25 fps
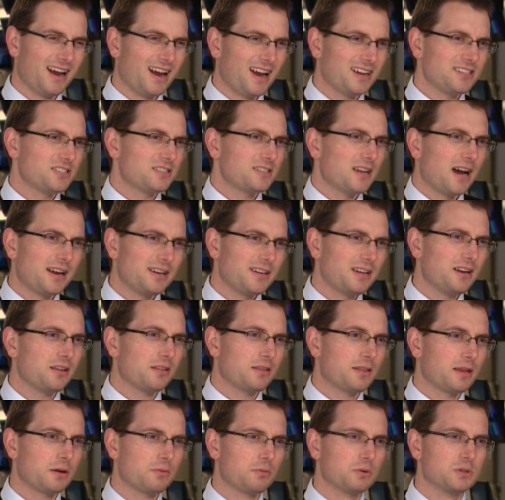I just, I
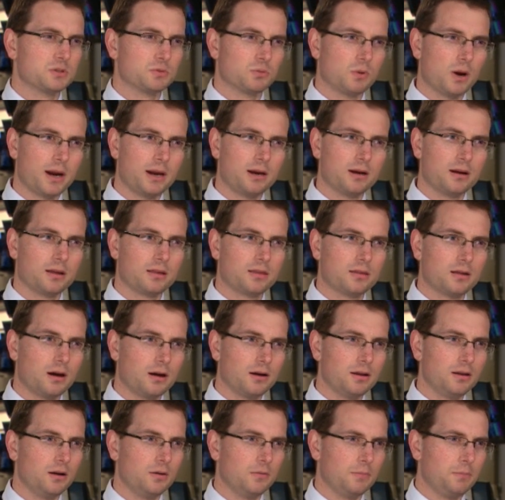didn't think it was right, and I
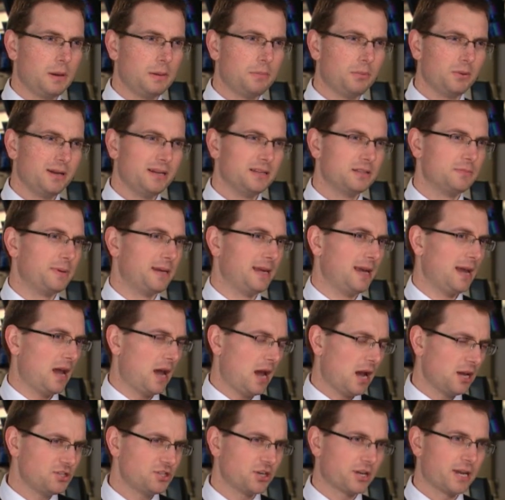thought, you know, people need to be
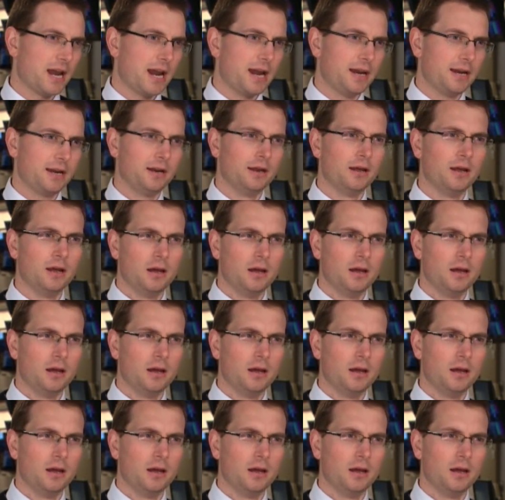educated